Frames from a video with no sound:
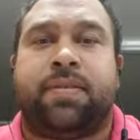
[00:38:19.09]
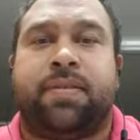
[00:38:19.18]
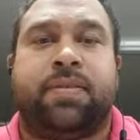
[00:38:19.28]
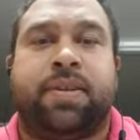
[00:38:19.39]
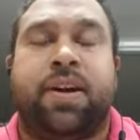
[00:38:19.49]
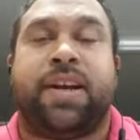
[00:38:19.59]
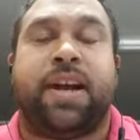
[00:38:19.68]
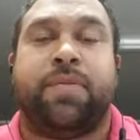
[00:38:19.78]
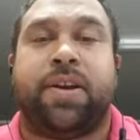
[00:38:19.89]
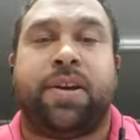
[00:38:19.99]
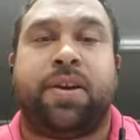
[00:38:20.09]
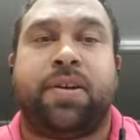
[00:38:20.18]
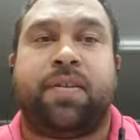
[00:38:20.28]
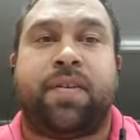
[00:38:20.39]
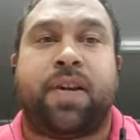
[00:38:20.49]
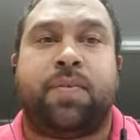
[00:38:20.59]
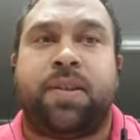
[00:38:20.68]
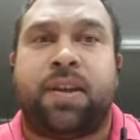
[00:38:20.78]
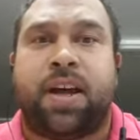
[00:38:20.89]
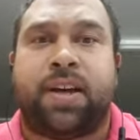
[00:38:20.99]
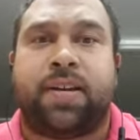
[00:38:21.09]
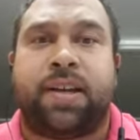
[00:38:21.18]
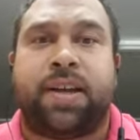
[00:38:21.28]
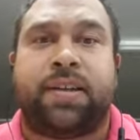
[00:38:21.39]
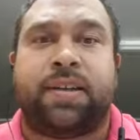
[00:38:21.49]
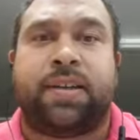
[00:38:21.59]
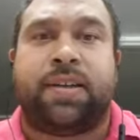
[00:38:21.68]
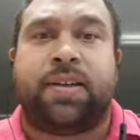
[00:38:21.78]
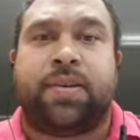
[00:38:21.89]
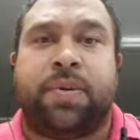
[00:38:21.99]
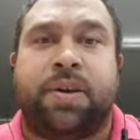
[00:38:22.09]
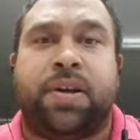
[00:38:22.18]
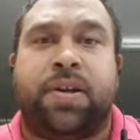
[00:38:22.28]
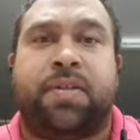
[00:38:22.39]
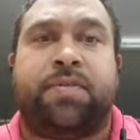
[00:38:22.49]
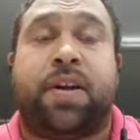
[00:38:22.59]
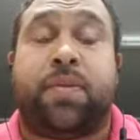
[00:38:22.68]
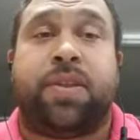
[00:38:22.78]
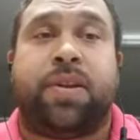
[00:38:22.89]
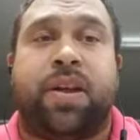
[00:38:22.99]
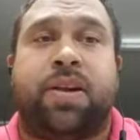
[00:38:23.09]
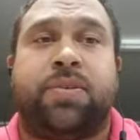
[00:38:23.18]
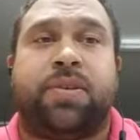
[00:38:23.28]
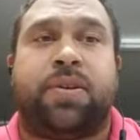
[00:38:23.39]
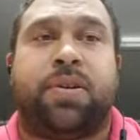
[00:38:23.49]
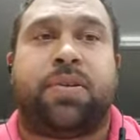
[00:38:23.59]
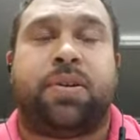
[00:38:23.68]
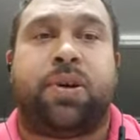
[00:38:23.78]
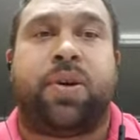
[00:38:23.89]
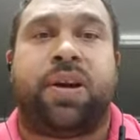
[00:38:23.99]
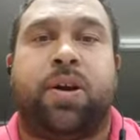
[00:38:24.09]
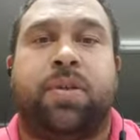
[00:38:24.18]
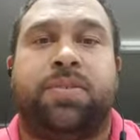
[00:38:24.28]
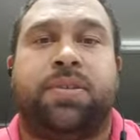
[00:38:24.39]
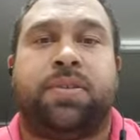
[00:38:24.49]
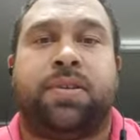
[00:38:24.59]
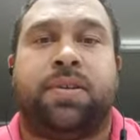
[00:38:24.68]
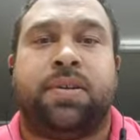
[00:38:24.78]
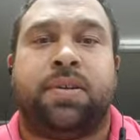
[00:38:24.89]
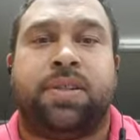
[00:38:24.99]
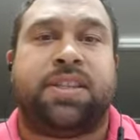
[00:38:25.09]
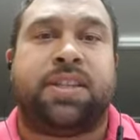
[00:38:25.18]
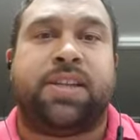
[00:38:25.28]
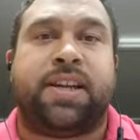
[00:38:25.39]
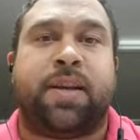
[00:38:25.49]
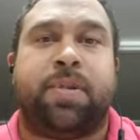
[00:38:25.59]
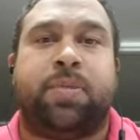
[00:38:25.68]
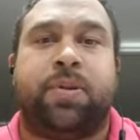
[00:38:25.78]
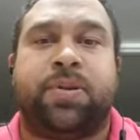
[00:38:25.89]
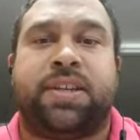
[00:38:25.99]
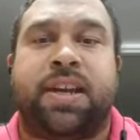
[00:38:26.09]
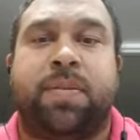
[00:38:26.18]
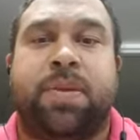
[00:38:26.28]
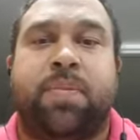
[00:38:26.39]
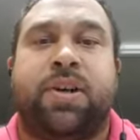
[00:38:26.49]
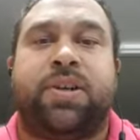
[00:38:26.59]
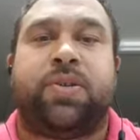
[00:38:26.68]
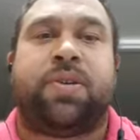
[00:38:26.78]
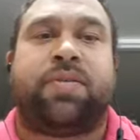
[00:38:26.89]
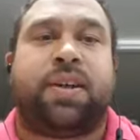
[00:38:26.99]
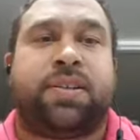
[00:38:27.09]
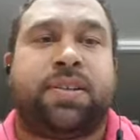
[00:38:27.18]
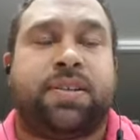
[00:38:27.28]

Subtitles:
Okay, we're going to go to the front with the light guy. We're going to go to the front with the guy who's got quick hops to steal a couple of balls, take a bit of pressure off us.